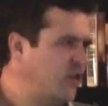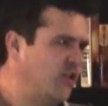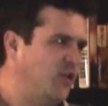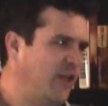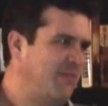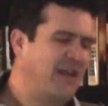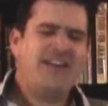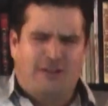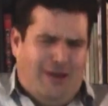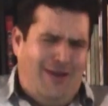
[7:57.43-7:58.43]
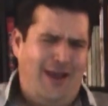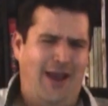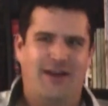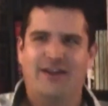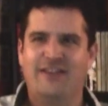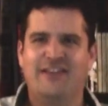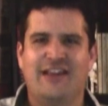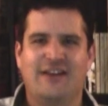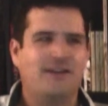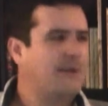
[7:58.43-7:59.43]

Mean. You the Kool Aid Man? You "Oh yeah." when you like, see